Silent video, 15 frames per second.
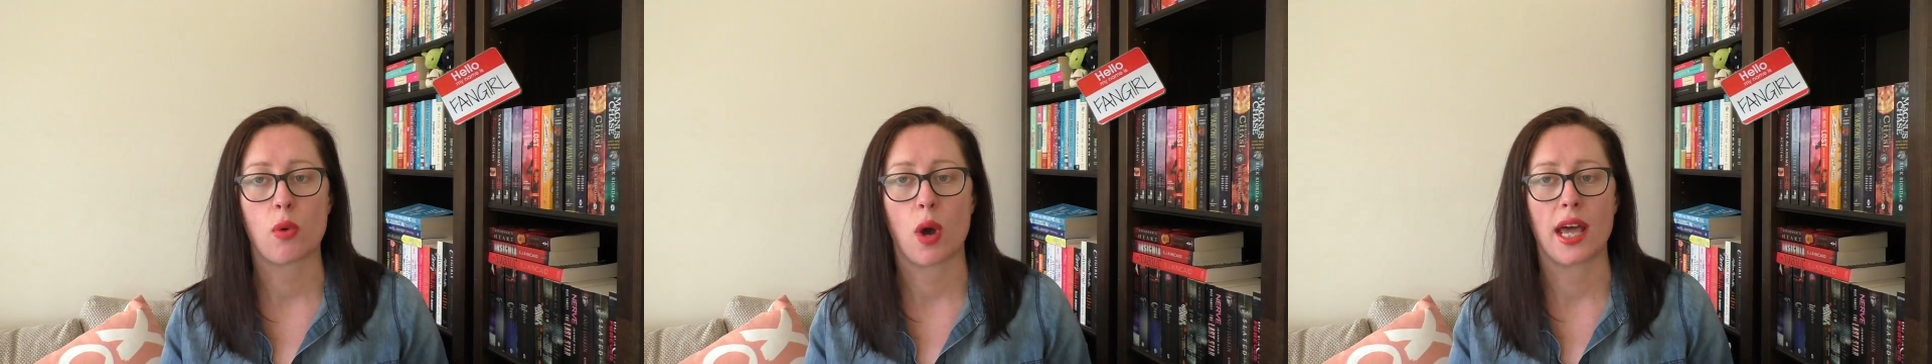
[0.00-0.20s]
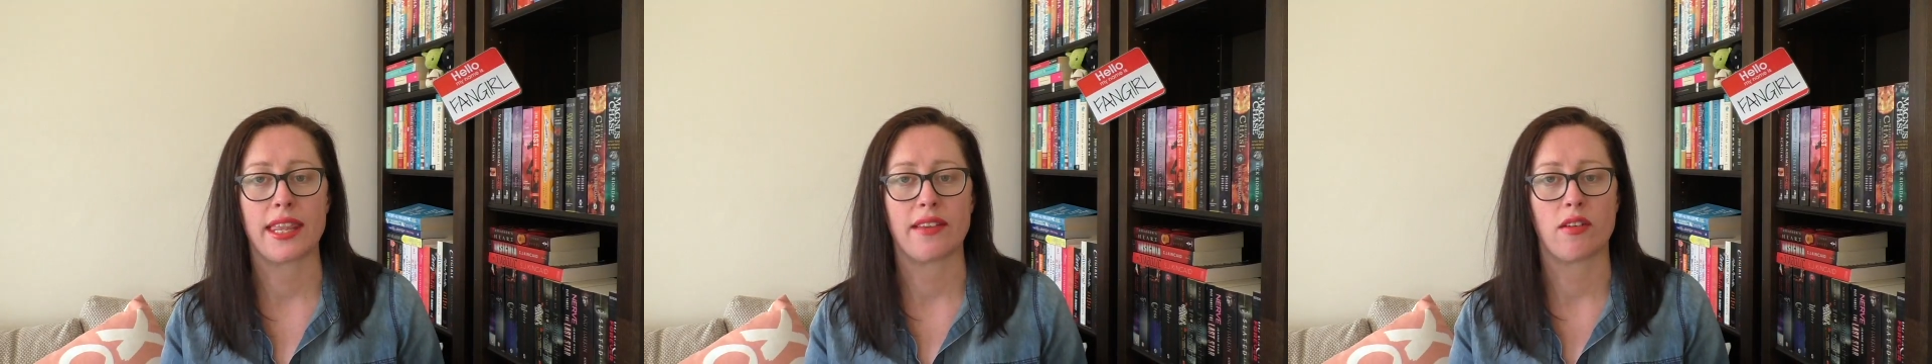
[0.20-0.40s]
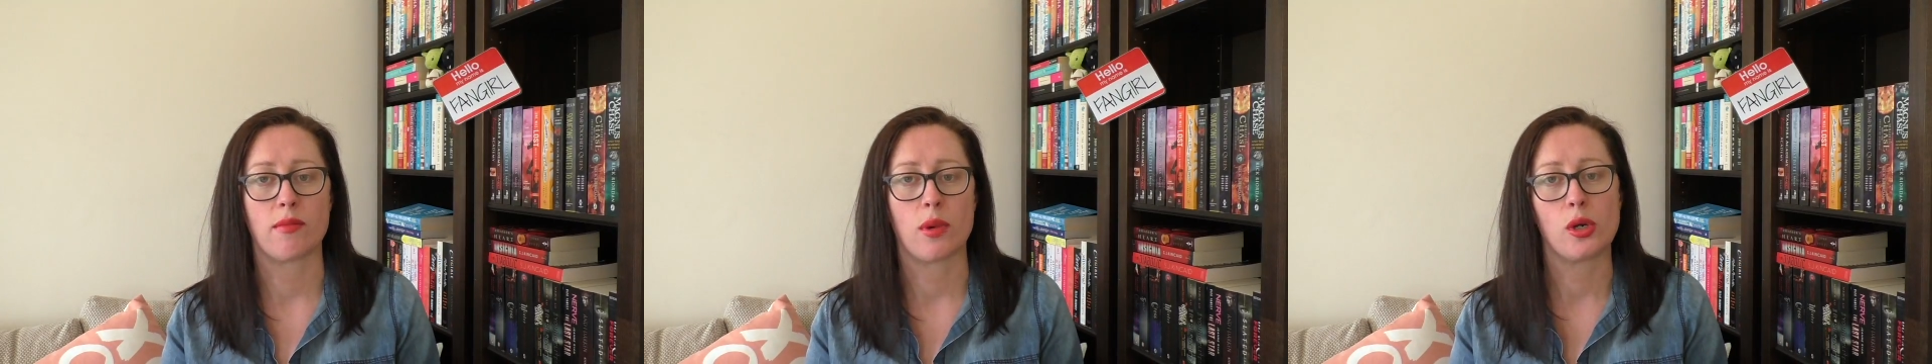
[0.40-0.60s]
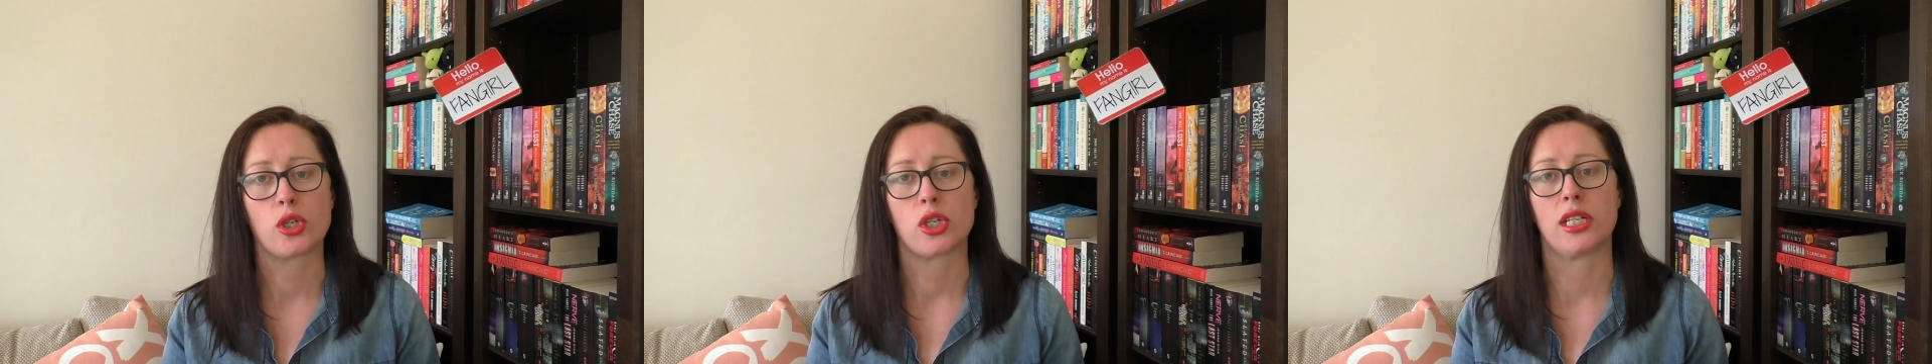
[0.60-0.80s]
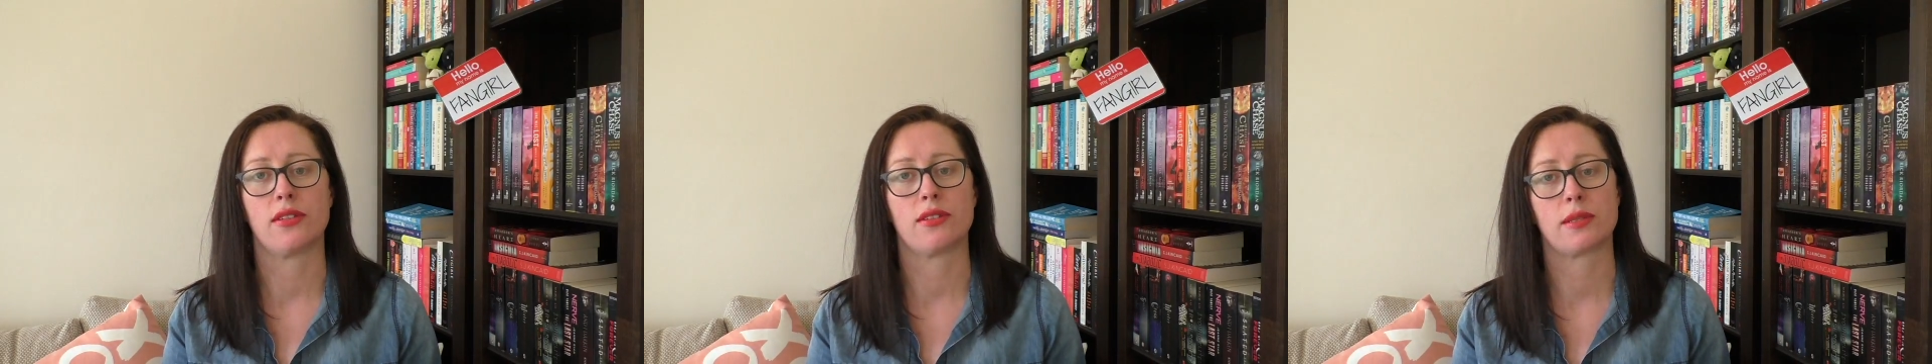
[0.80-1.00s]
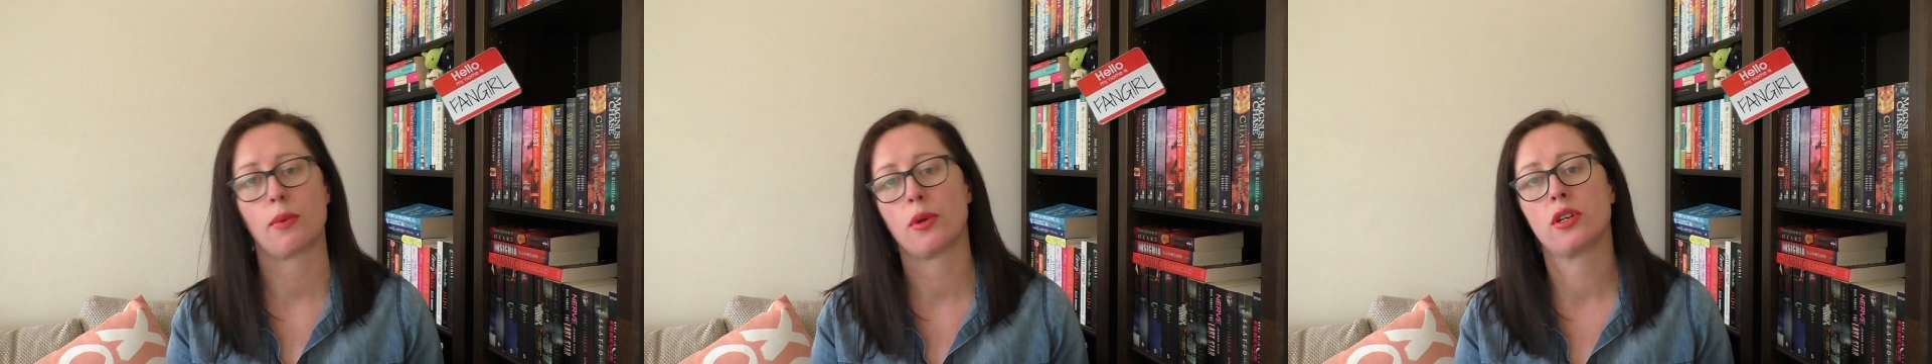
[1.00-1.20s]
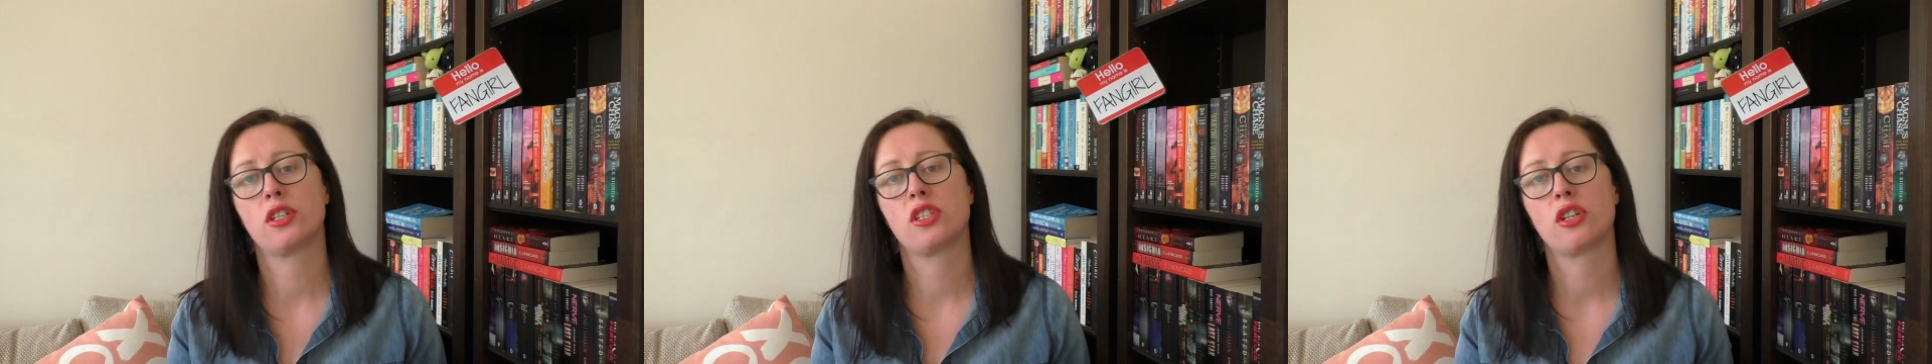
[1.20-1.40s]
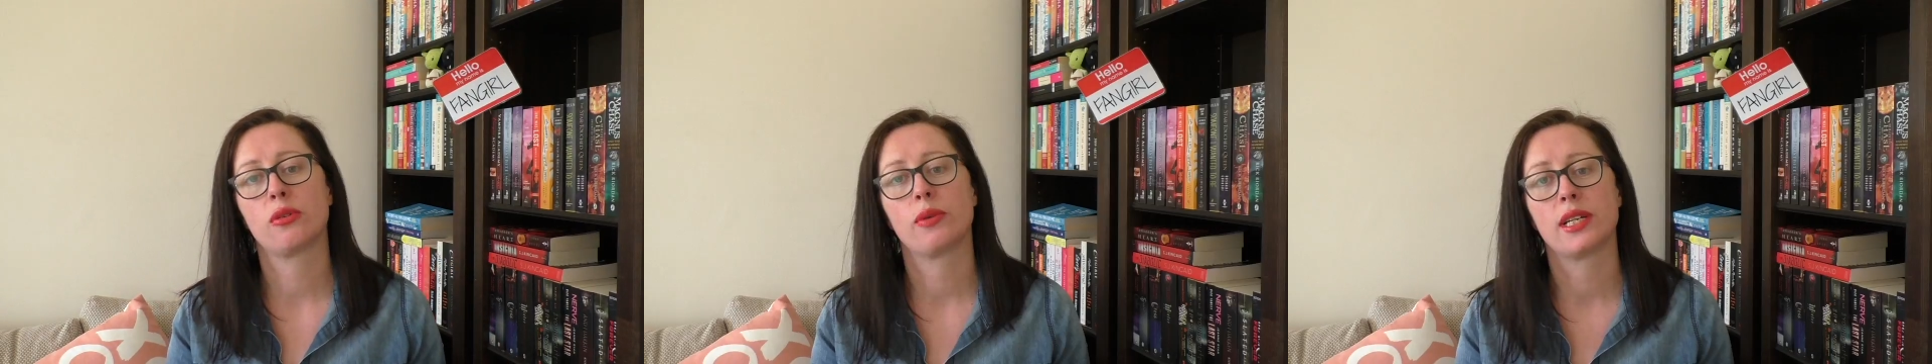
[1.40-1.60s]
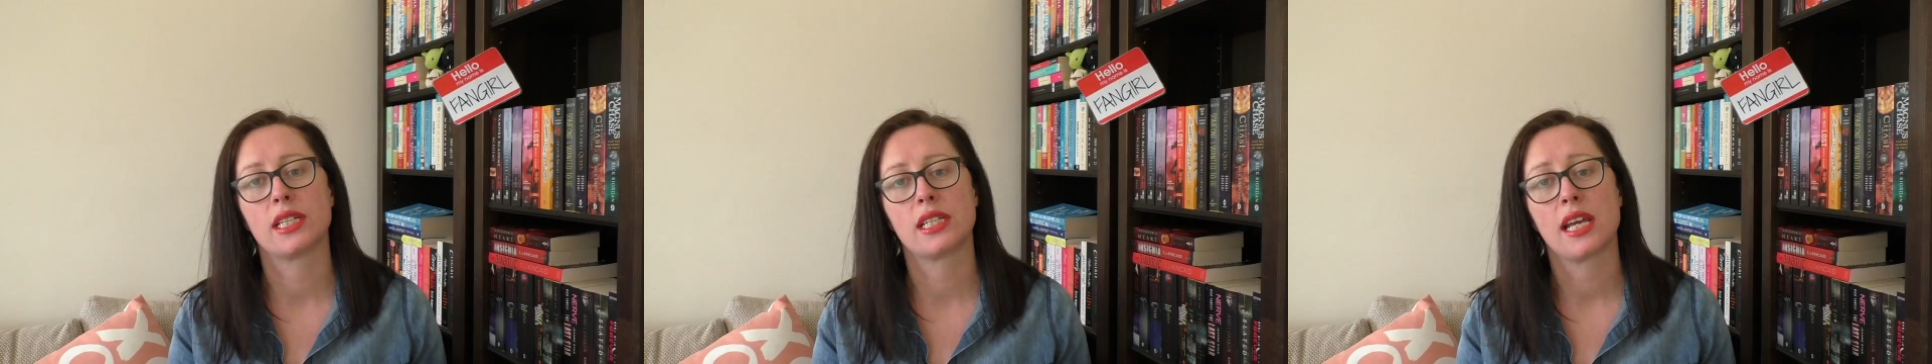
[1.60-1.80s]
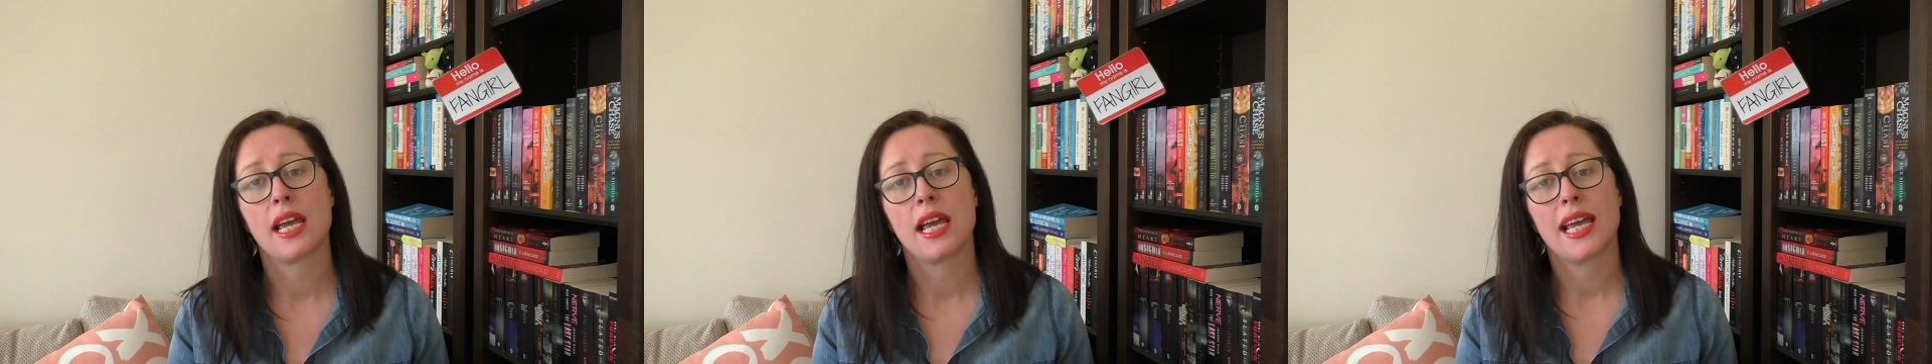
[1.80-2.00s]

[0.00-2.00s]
why they're emotionally responding to it.